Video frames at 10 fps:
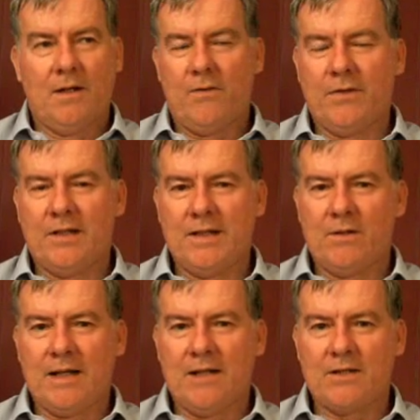Often the
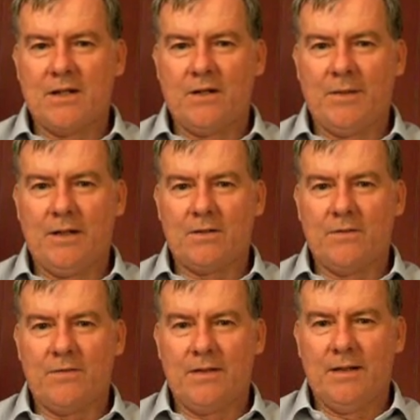telltale sign will be lots
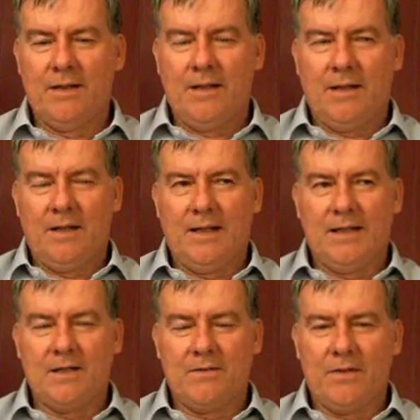of
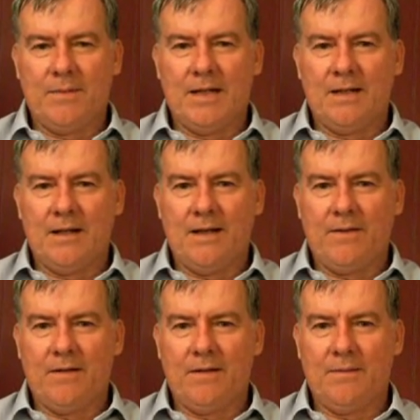letters of demand and
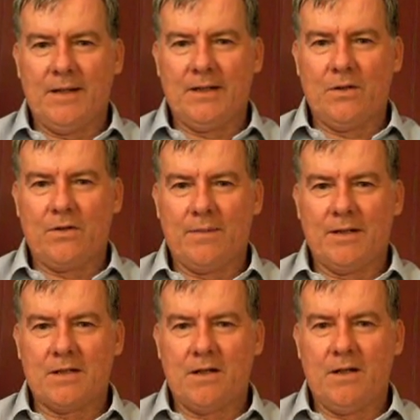other bank
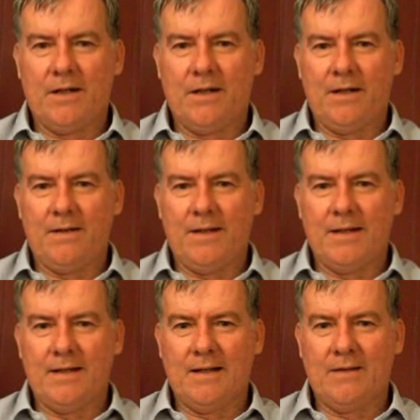documents lying in
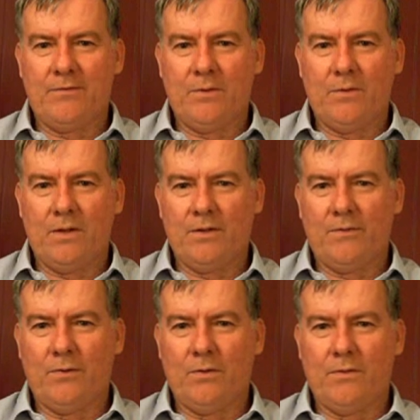the on
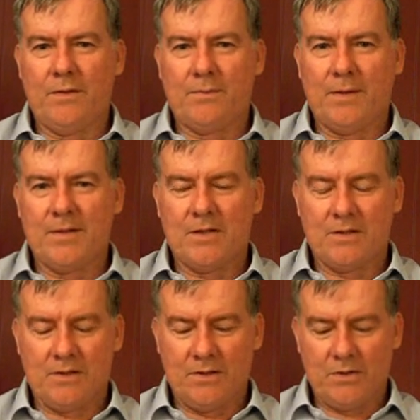the floor of the
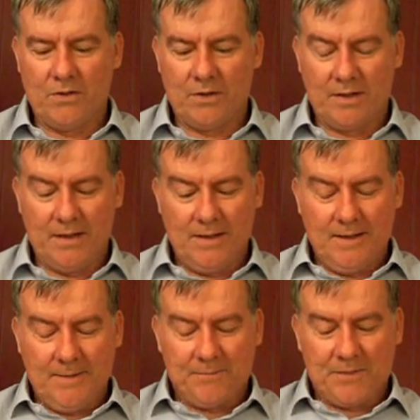premises, deserted
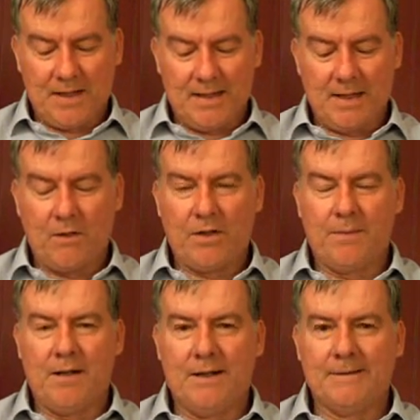and
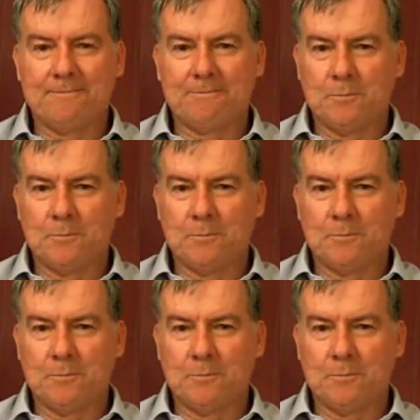unoccupied.